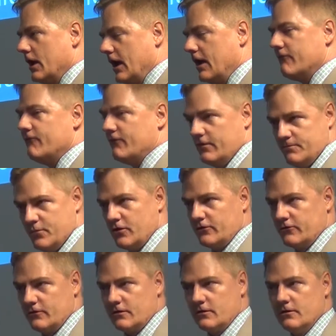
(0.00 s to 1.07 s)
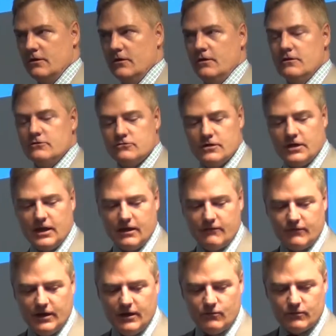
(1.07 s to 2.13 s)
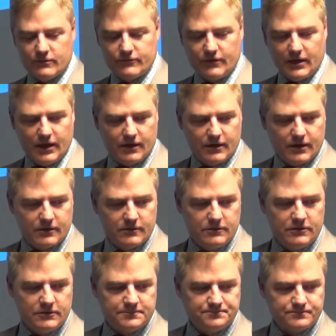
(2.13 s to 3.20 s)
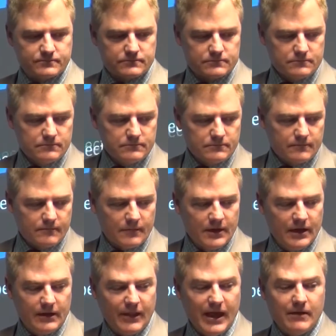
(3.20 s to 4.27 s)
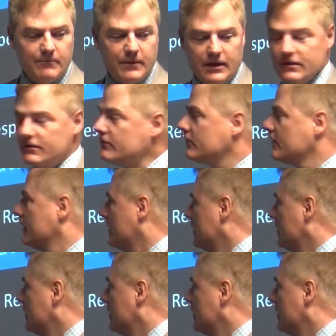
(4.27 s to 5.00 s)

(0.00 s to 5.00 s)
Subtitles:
Every person should have equal standing. And that means